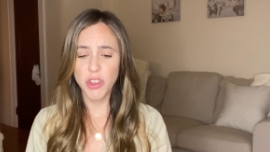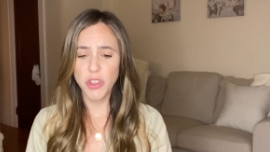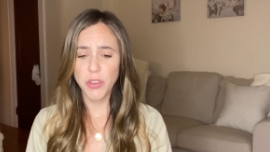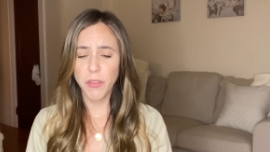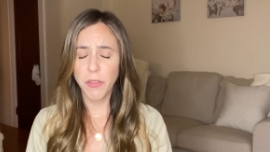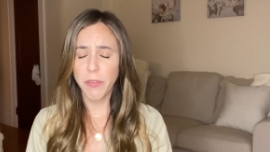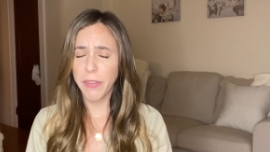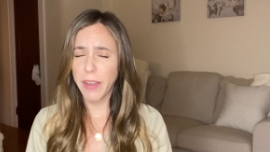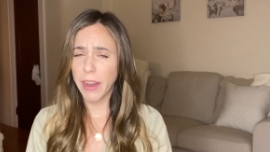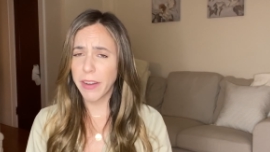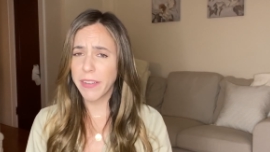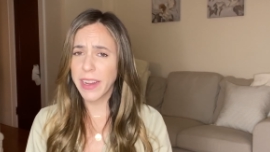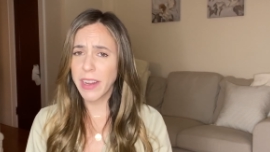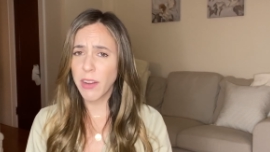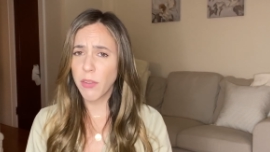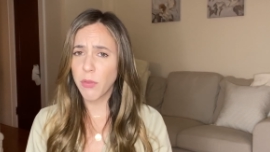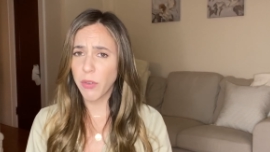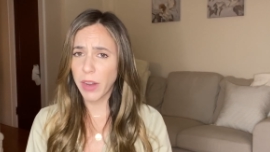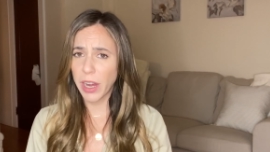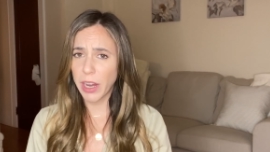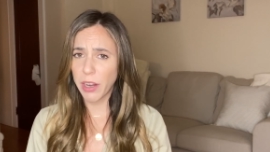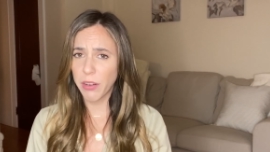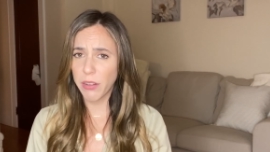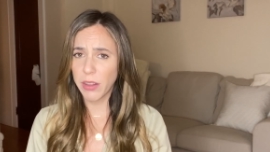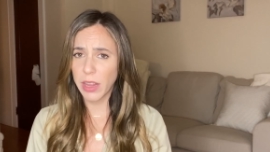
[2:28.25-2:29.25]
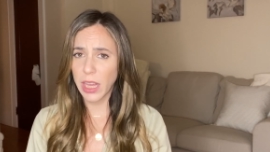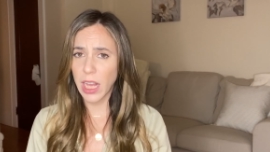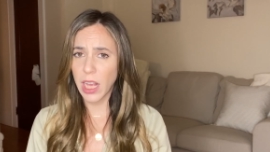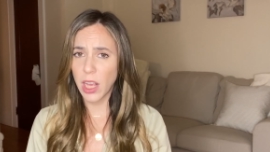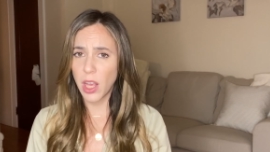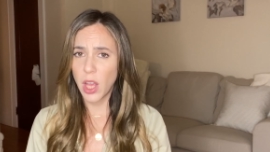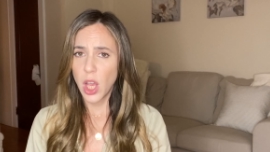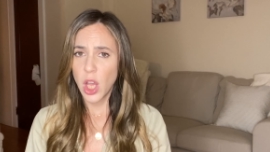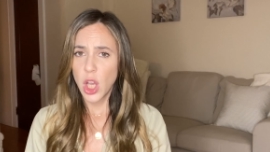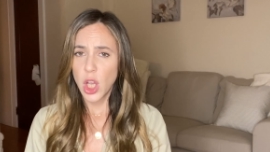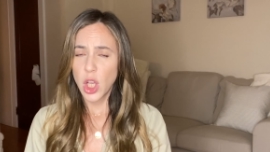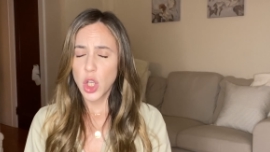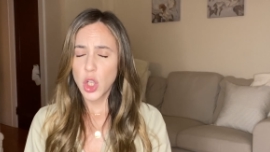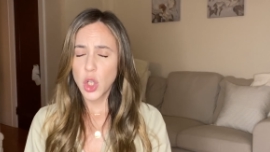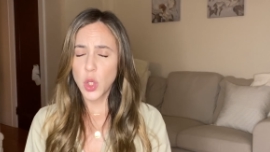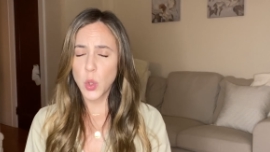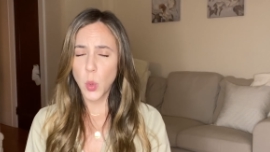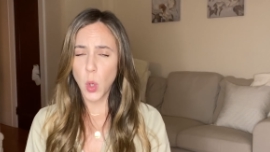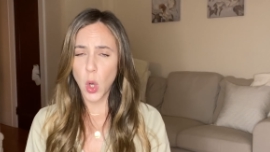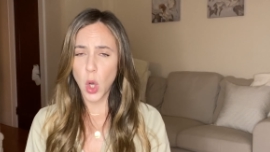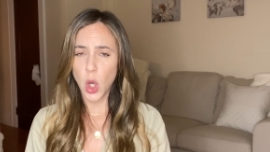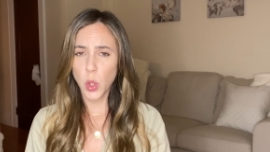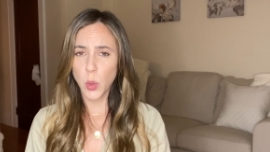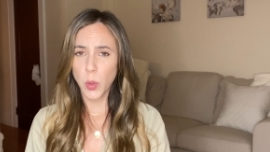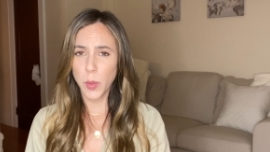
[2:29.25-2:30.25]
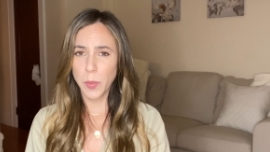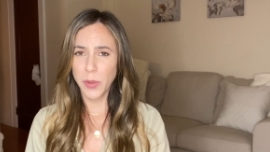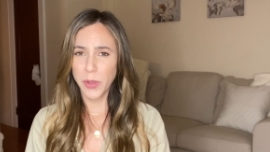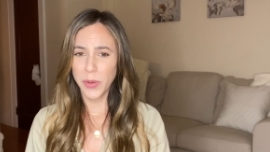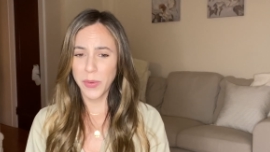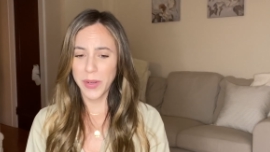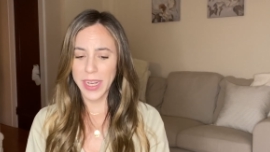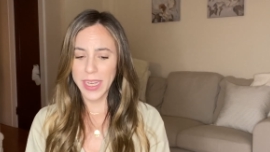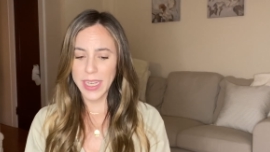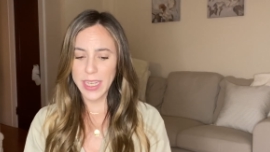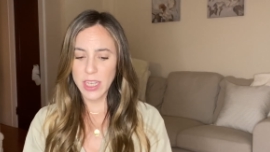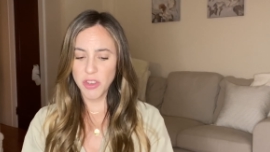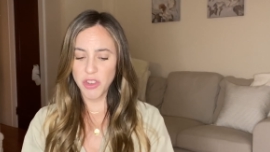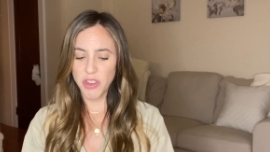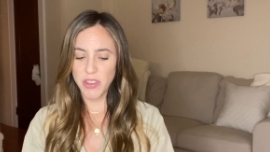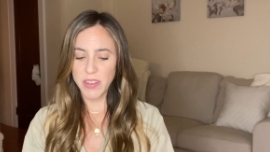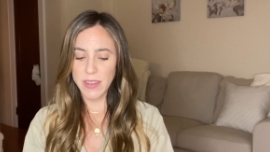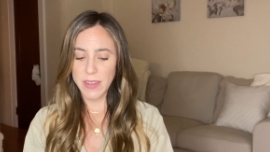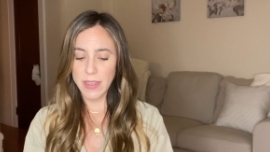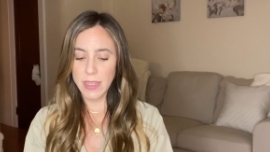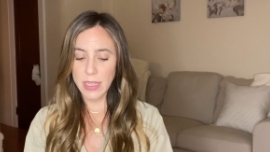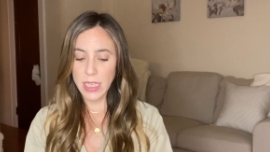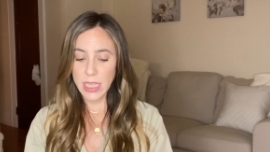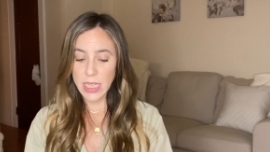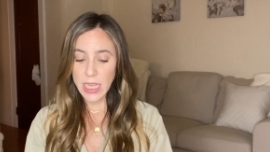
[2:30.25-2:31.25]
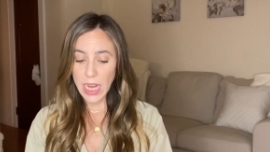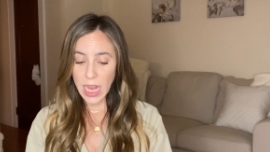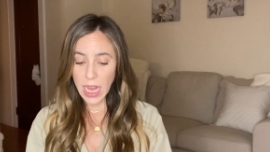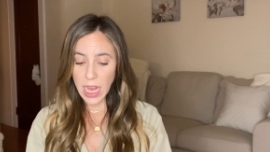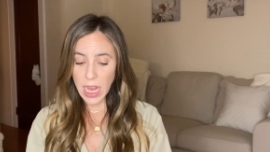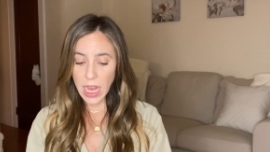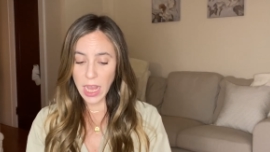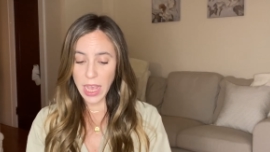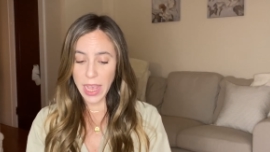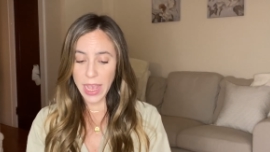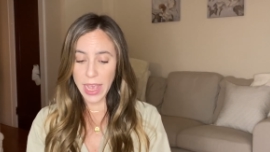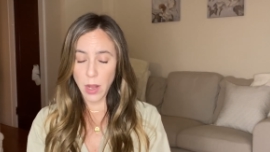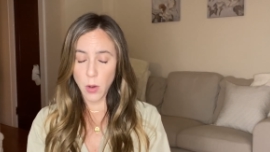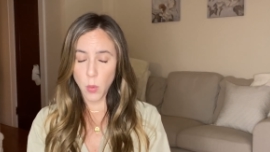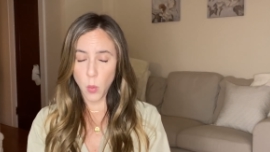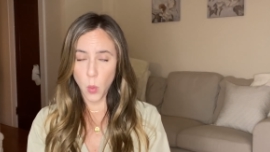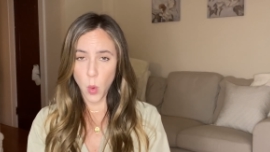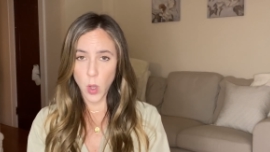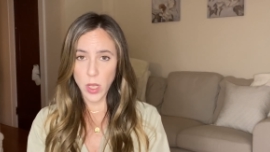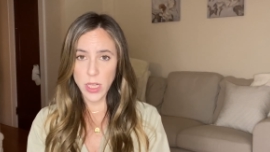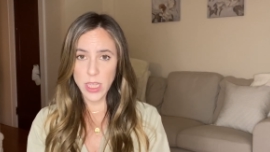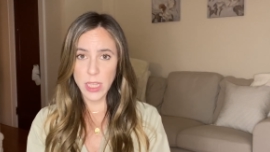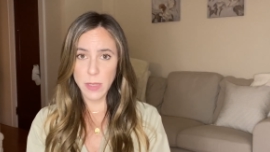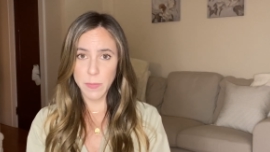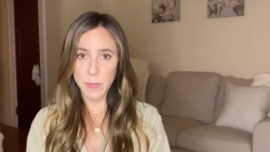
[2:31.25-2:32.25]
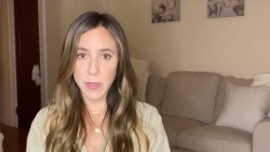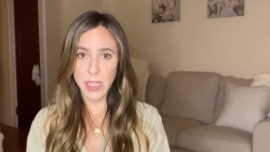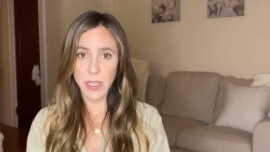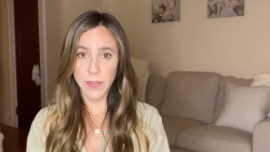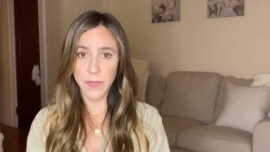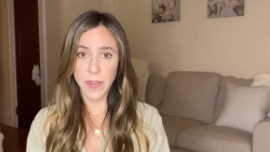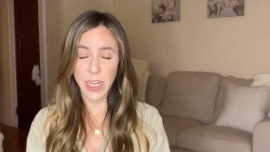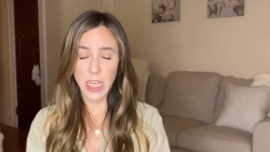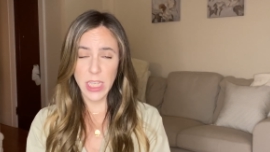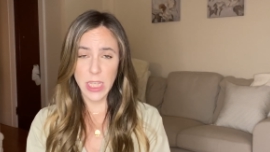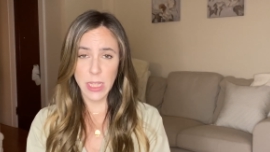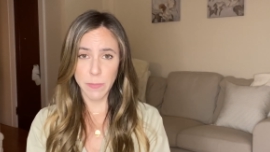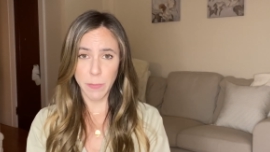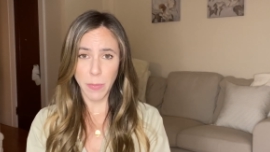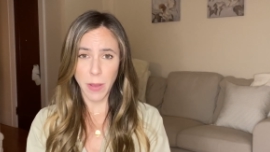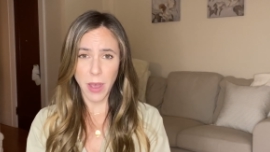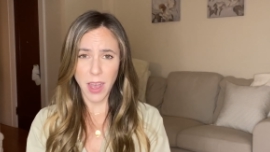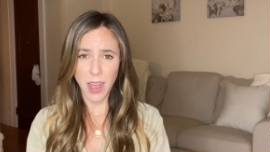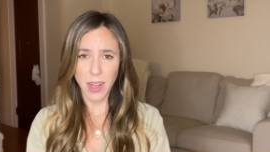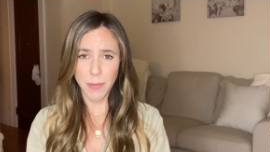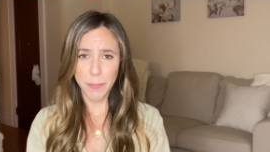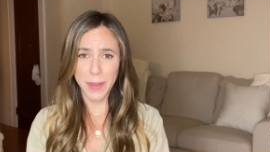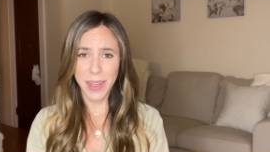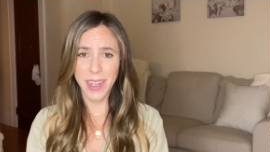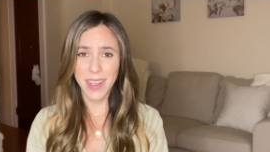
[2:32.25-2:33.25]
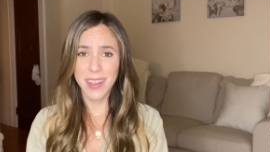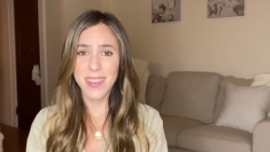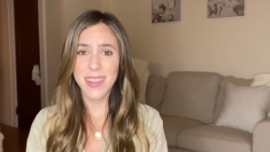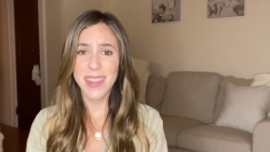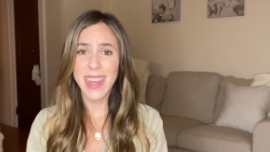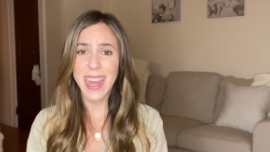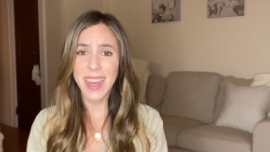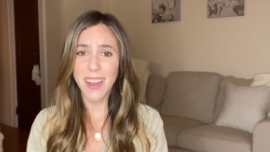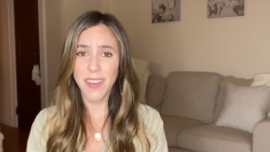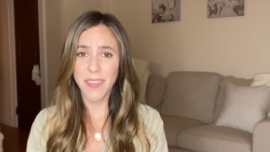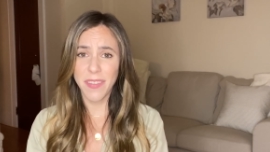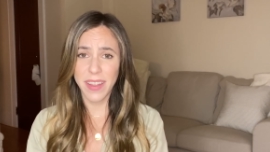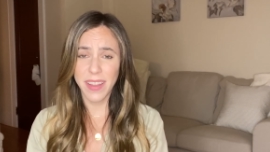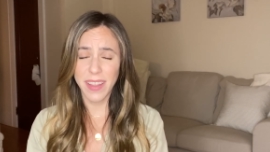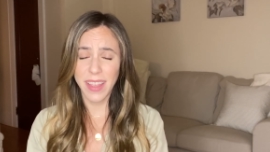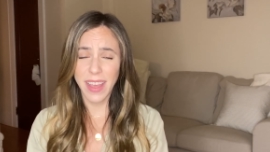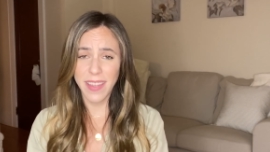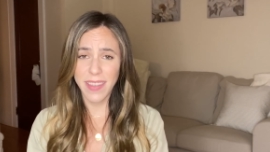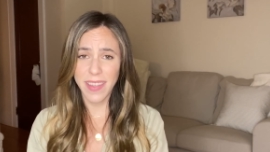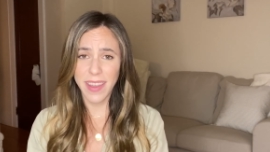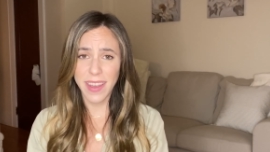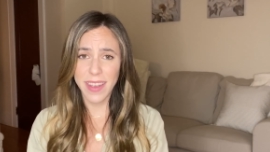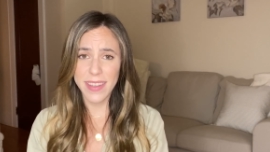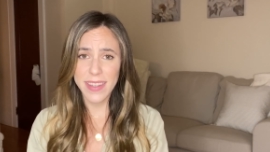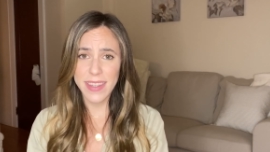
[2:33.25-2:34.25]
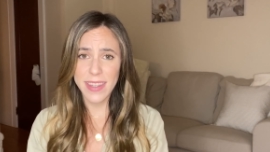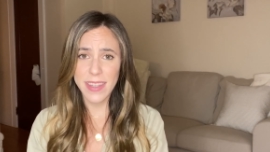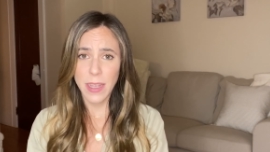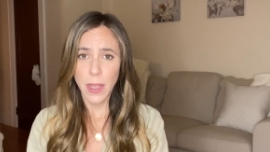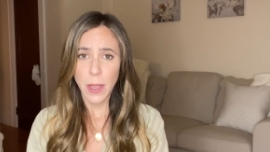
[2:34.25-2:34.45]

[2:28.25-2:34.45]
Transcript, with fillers: So very rarely do autoimmune conditions stay at one specific spot because think of it like this.